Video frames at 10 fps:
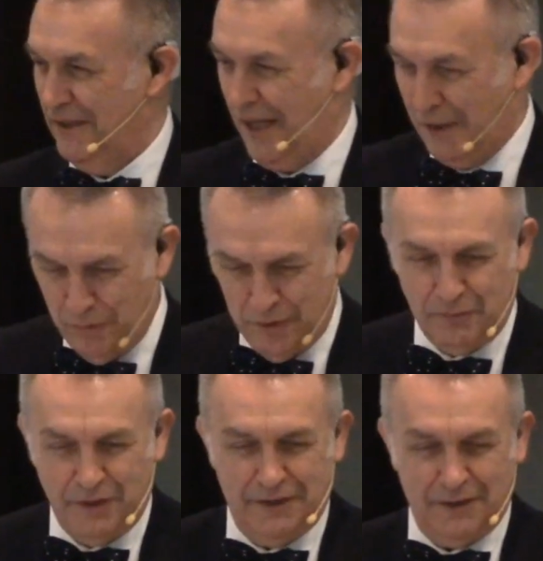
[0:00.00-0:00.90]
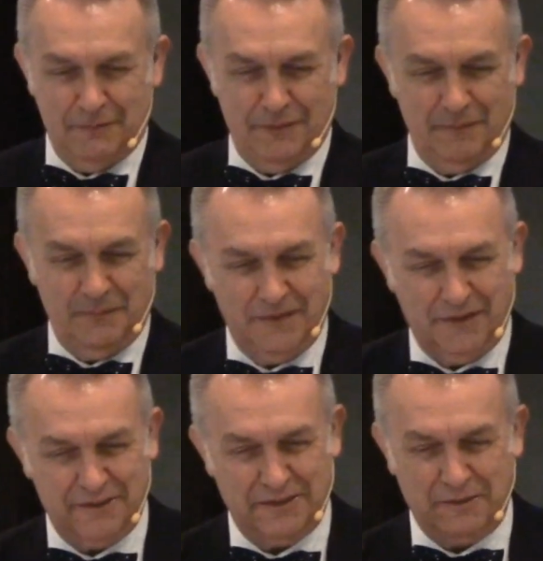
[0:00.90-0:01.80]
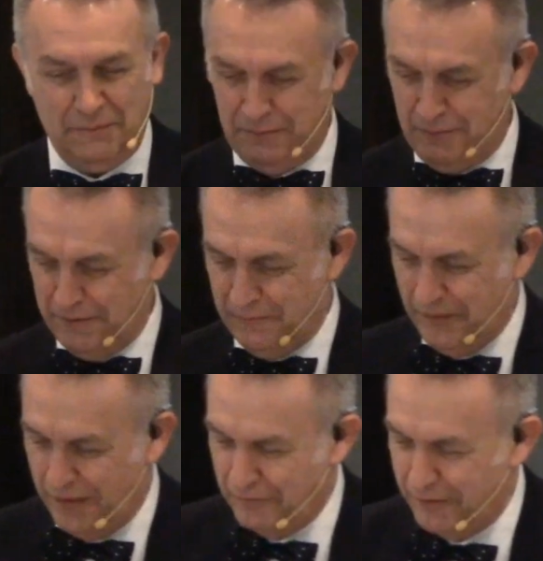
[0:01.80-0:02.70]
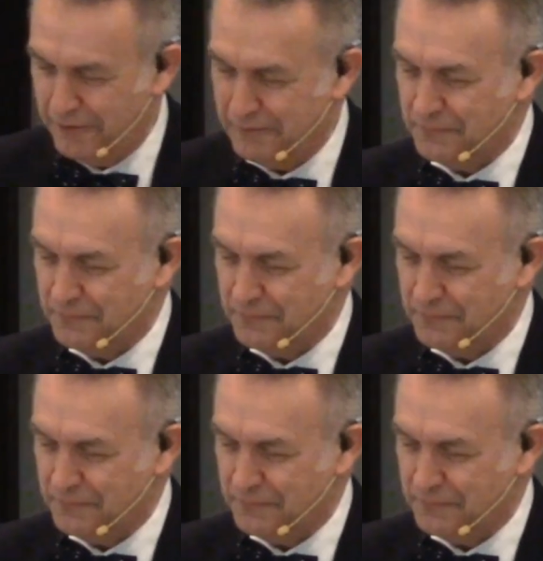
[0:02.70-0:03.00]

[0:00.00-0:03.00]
I will read them. That's a commitment. Anyway.